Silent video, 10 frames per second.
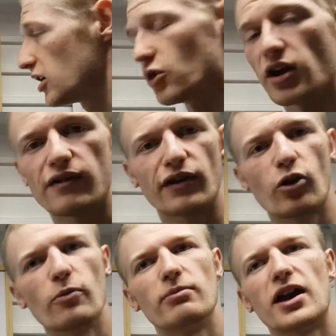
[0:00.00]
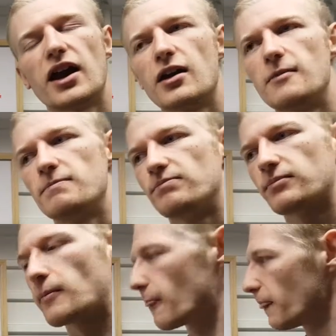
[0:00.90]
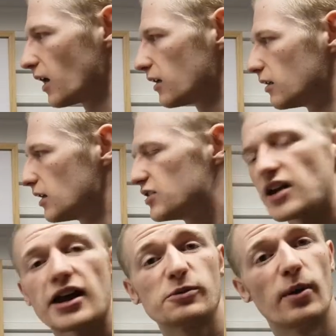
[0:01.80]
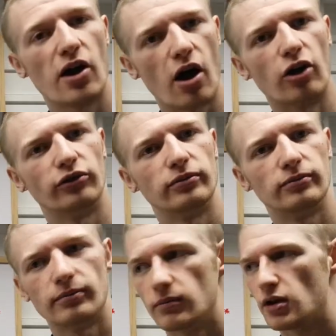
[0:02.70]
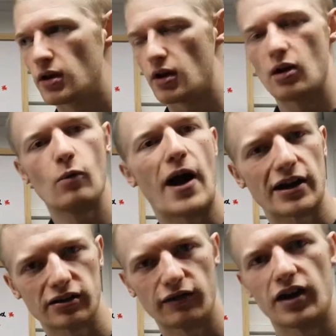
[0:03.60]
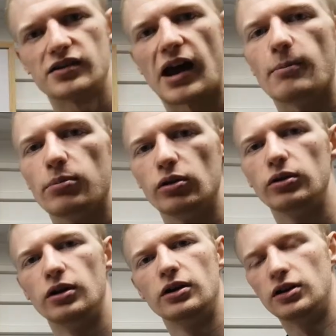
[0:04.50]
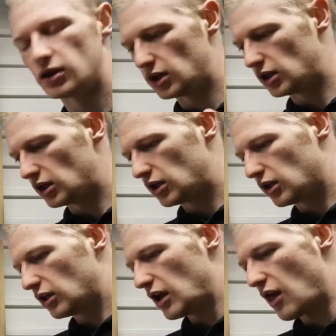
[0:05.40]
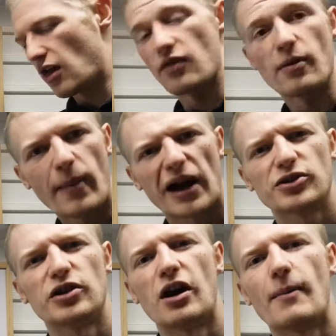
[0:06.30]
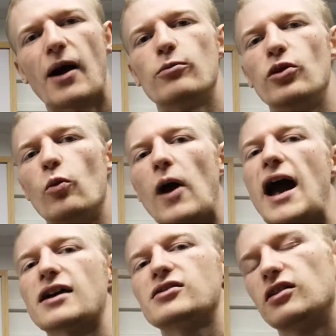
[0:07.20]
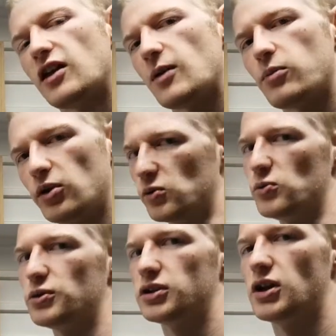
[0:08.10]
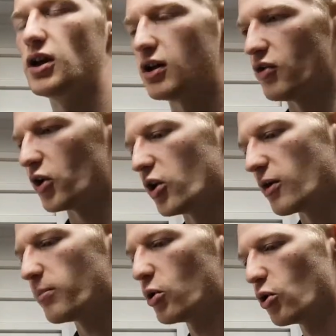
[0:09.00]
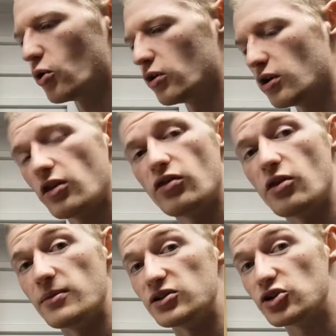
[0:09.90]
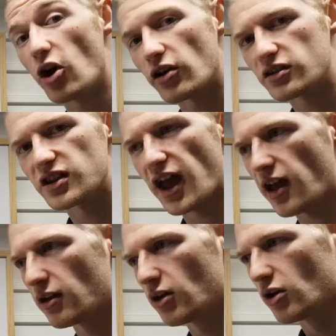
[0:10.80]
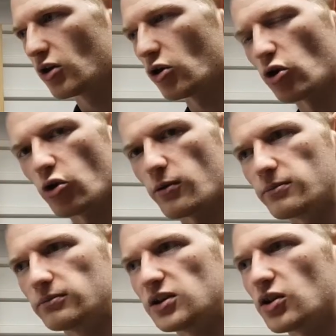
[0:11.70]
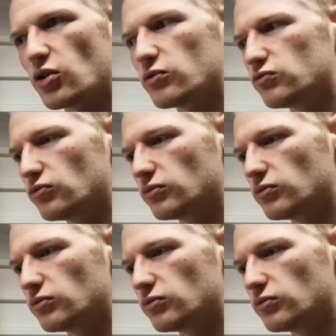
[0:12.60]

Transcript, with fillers: you know, if a company is an expert on wax, for example, and they're passionate about the wax that they produce, they're going to put the majority, or, you know,